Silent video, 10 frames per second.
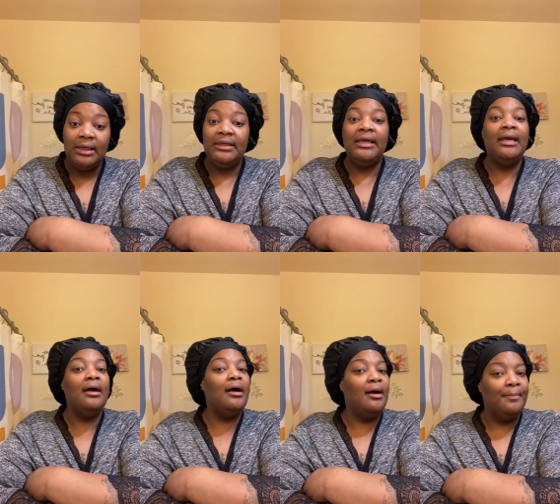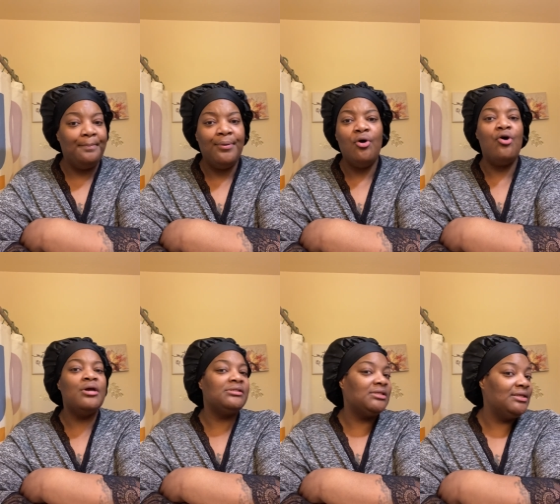Get up, pour
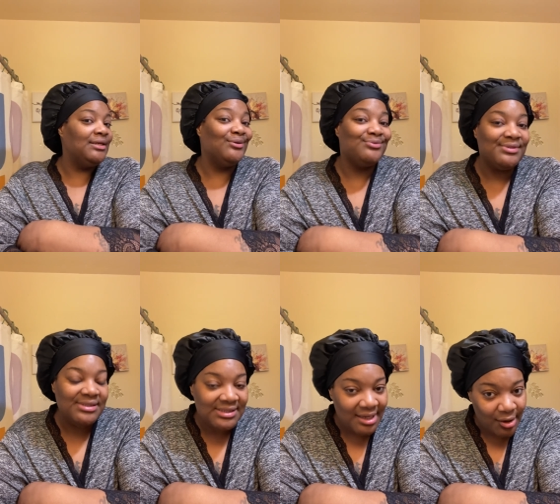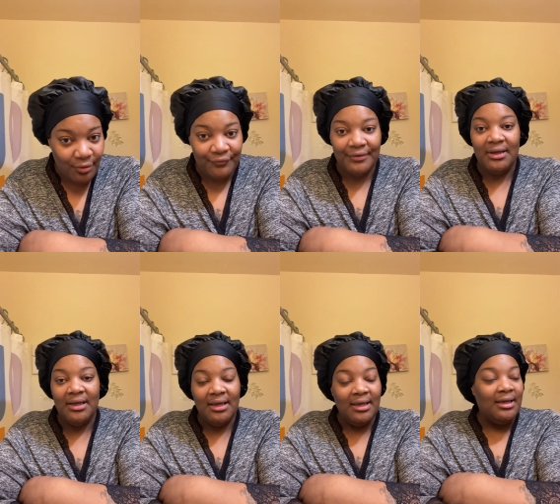into yourself.
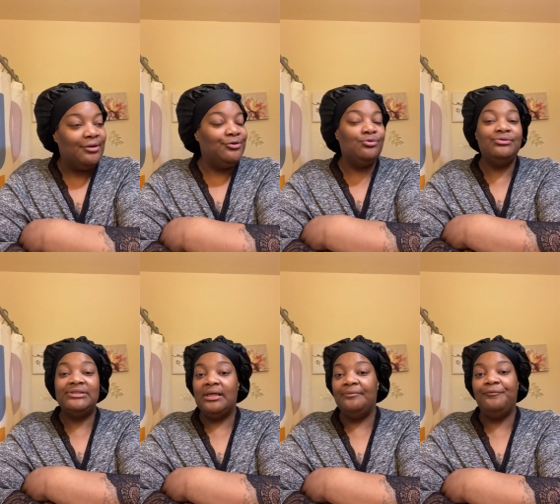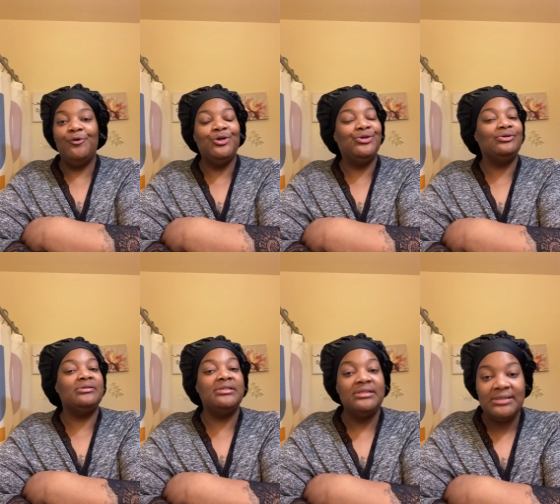Do something for
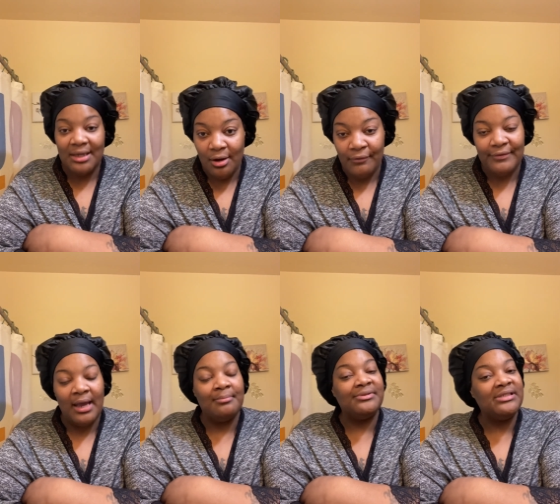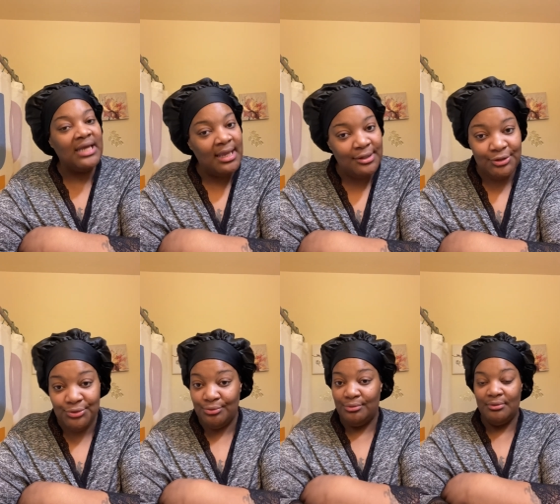yourself. I'm telling
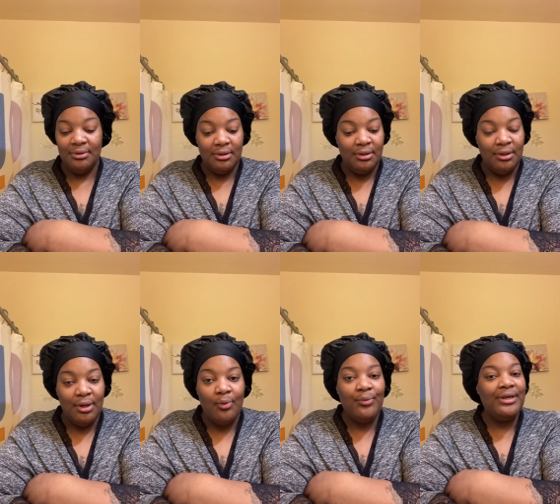you. We